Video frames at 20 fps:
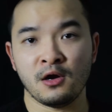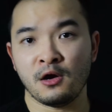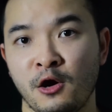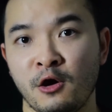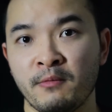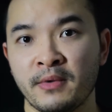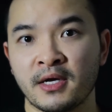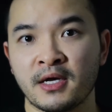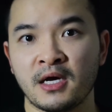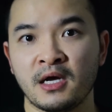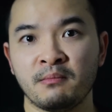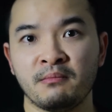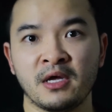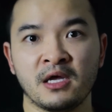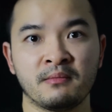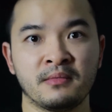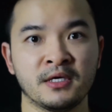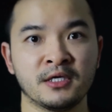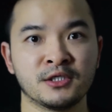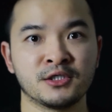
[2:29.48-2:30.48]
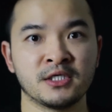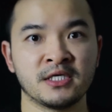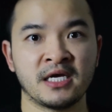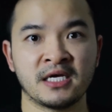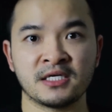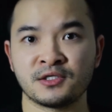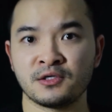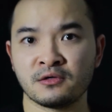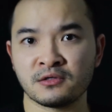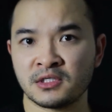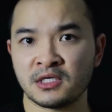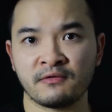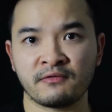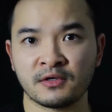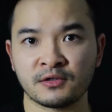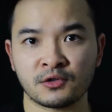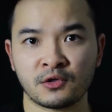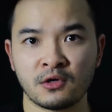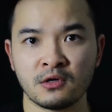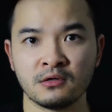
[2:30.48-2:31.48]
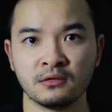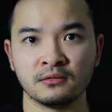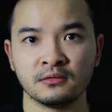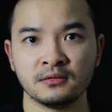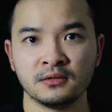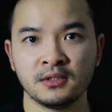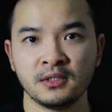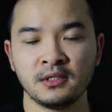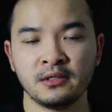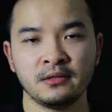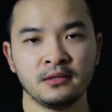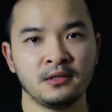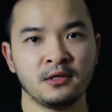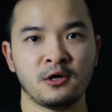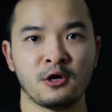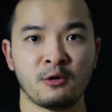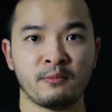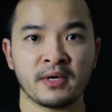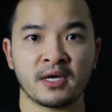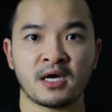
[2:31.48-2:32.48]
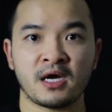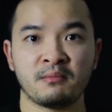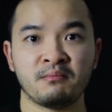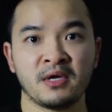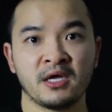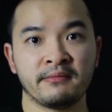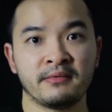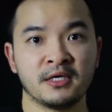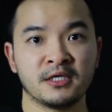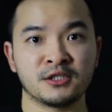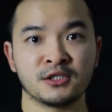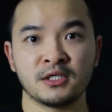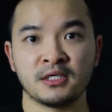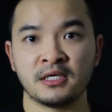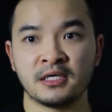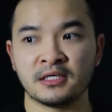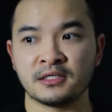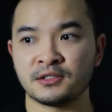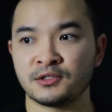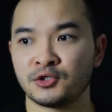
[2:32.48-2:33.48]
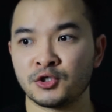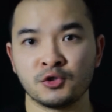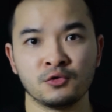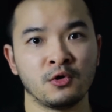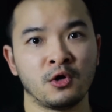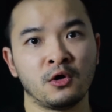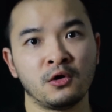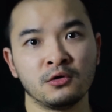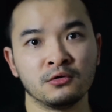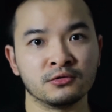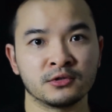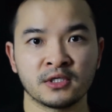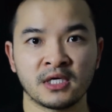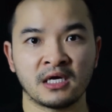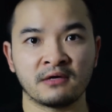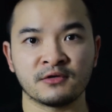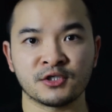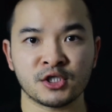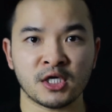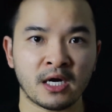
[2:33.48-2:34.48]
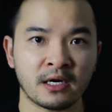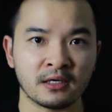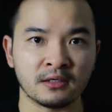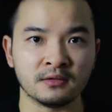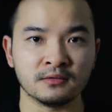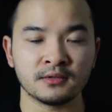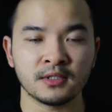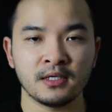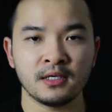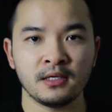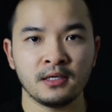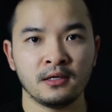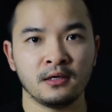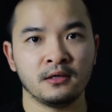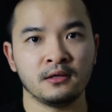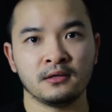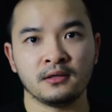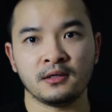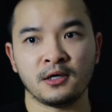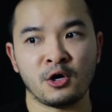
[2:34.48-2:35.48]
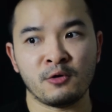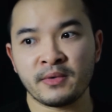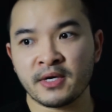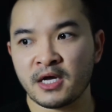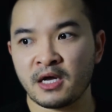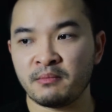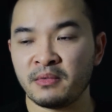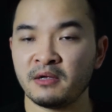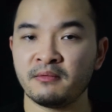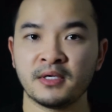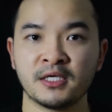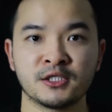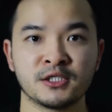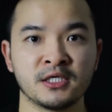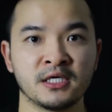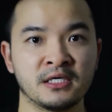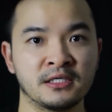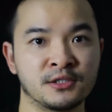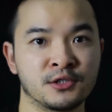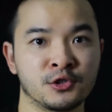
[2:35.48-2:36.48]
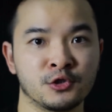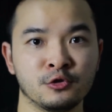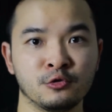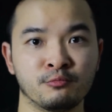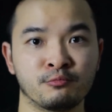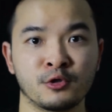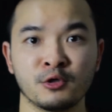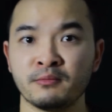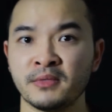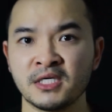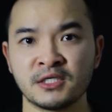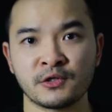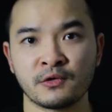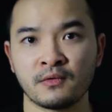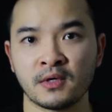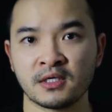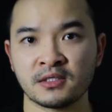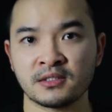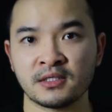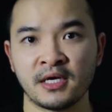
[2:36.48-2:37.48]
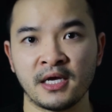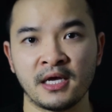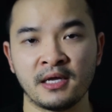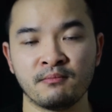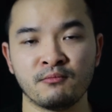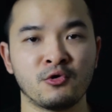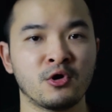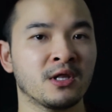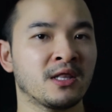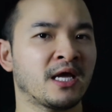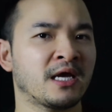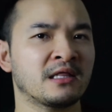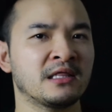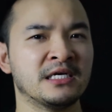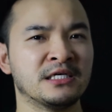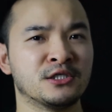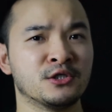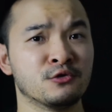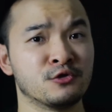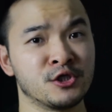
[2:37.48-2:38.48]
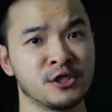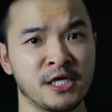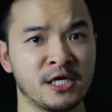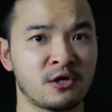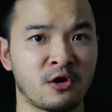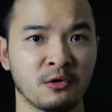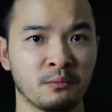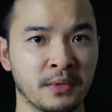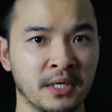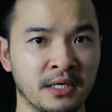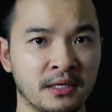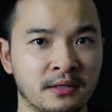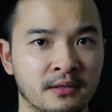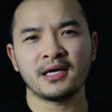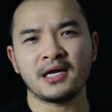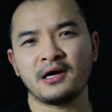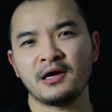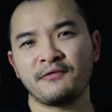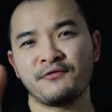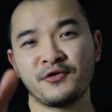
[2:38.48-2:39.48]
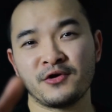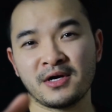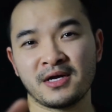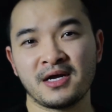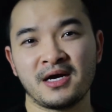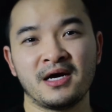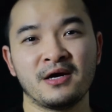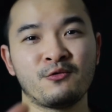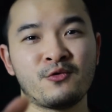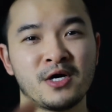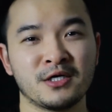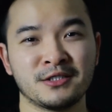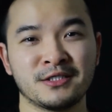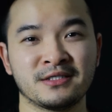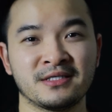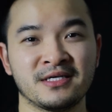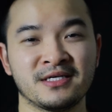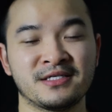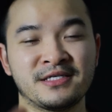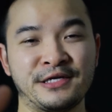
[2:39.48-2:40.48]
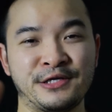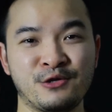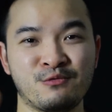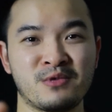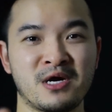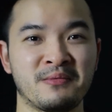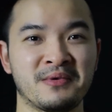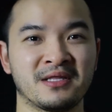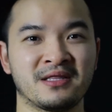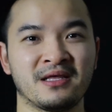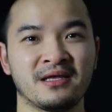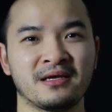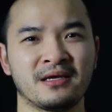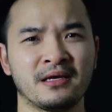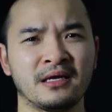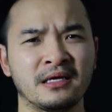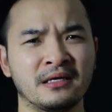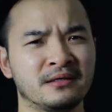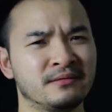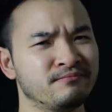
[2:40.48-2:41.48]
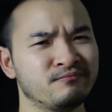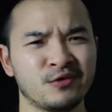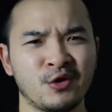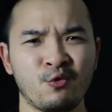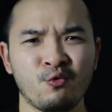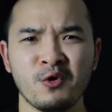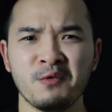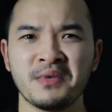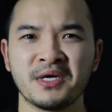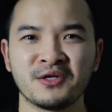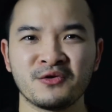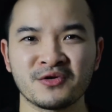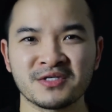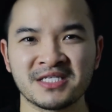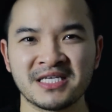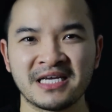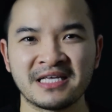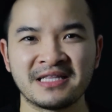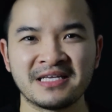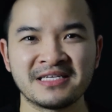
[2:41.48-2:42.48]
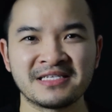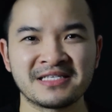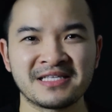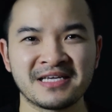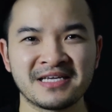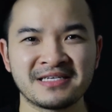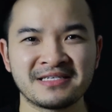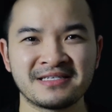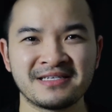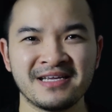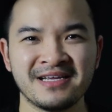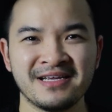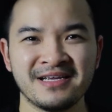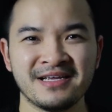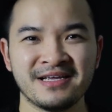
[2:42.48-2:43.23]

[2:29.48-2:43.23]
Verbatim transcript: Oh my God, maybe she has no self-control. Oh my God, maybe she is too old to have a child. Oh my God, maybe she is too promiscuous and more likely to cheat on me. Now, if you're a guy watching this and you might be thinking, women don't say these things.